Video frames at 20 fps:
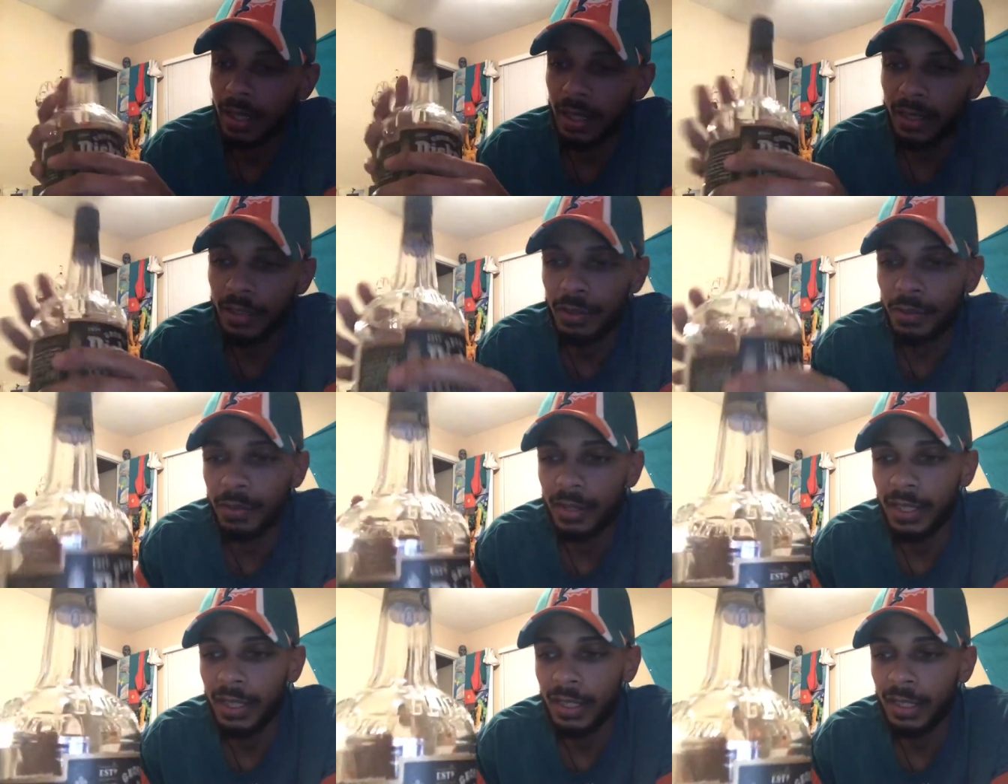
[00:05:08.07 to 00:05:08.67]
like
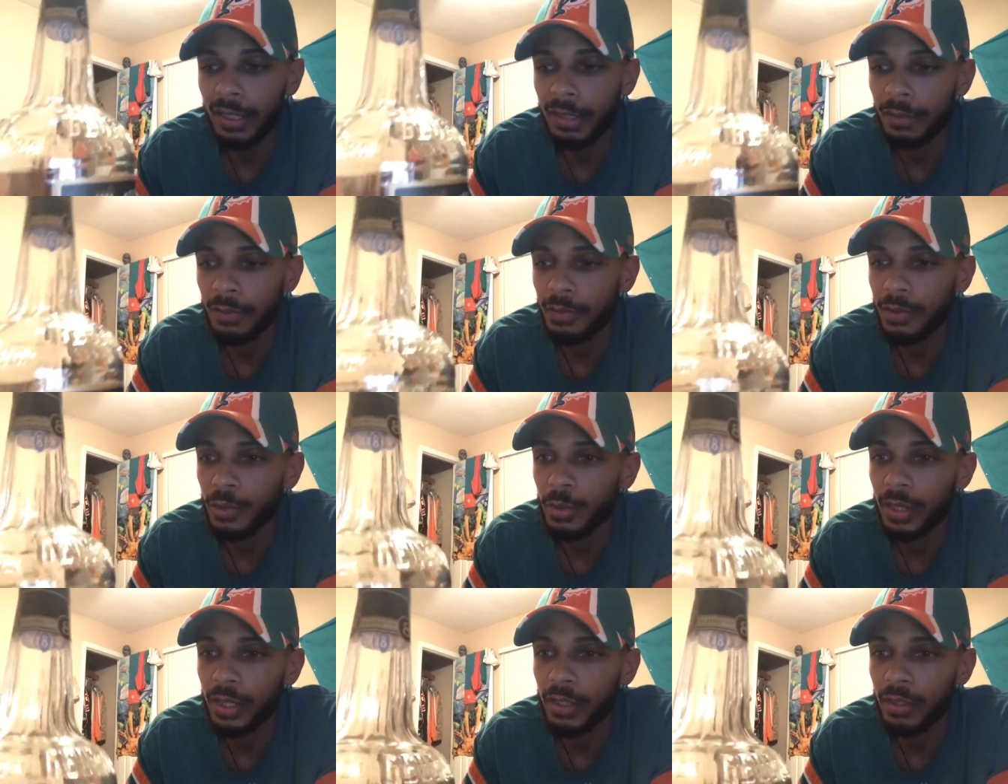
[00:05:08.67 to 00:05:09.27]

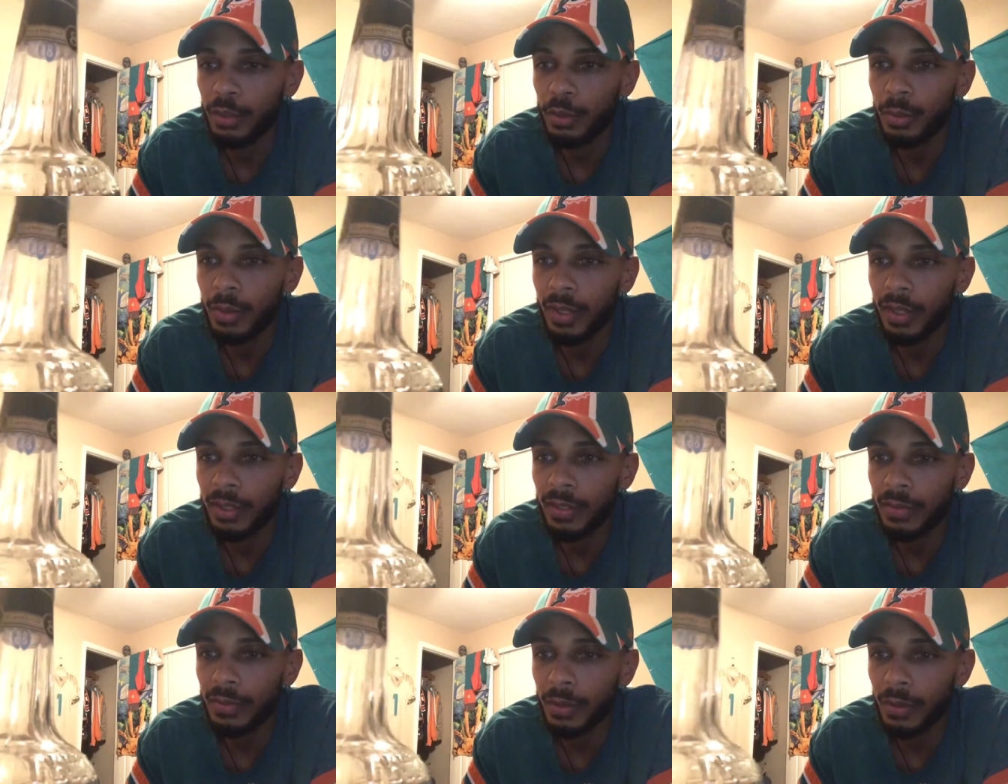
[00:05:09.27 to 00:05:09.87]
22
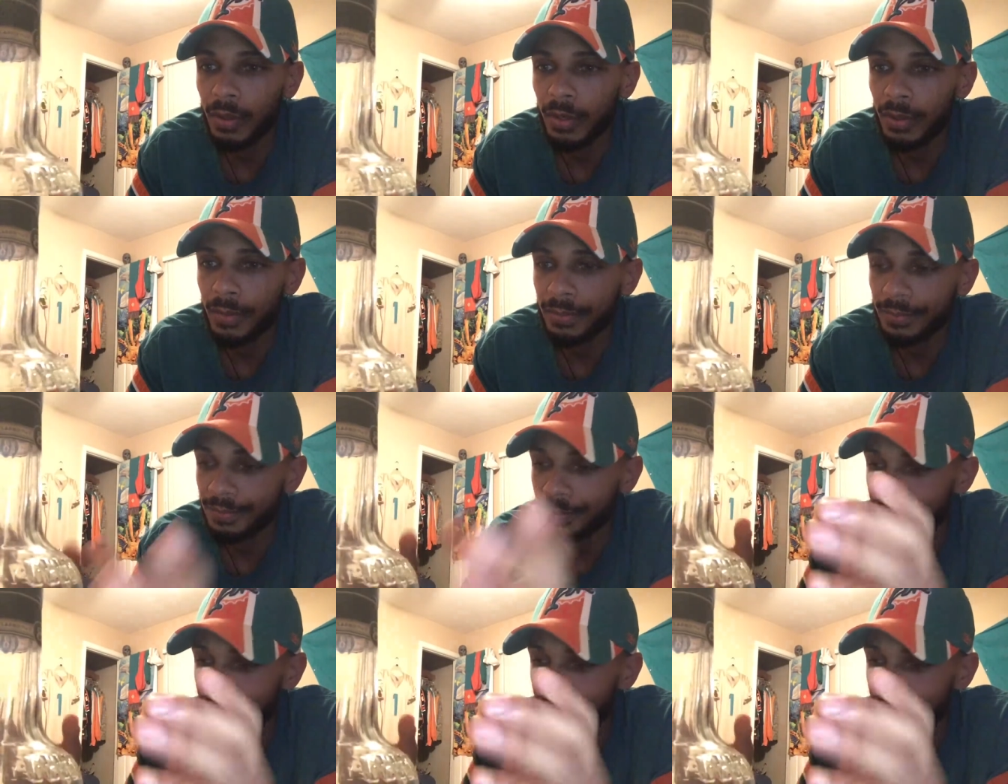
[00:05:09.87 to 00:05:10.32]
bucks for it,